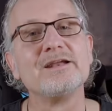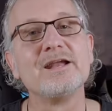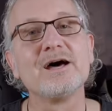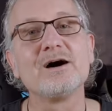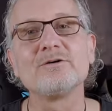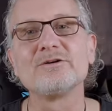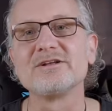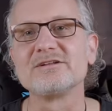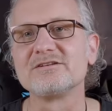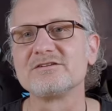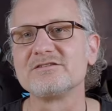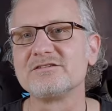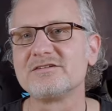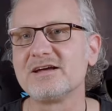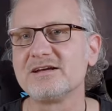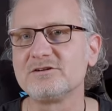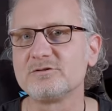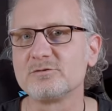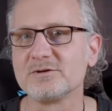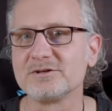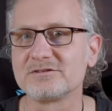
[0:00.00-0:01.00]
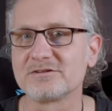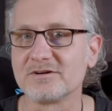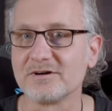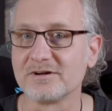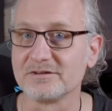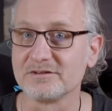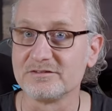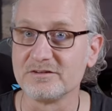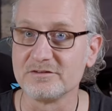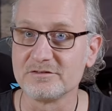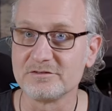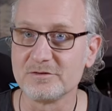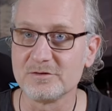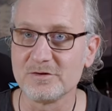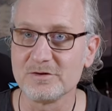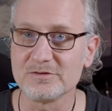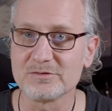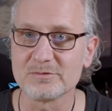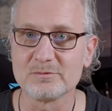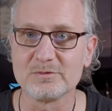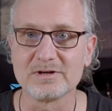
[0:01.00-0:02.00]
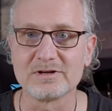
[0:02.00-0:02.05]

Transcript: Now that the State Switch card is installed,